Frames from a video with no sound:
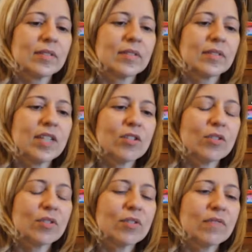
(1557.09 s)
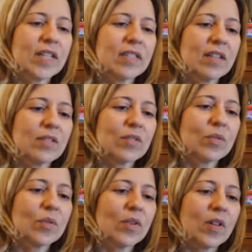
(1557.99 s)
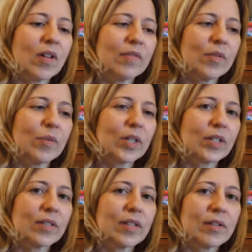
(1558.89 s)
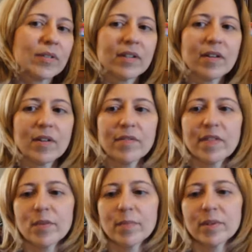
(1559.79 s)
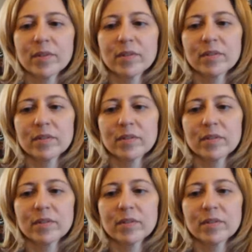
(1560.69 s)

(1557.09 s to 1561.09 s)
teachers, friends at school, all of the workers out there, all of the helpers.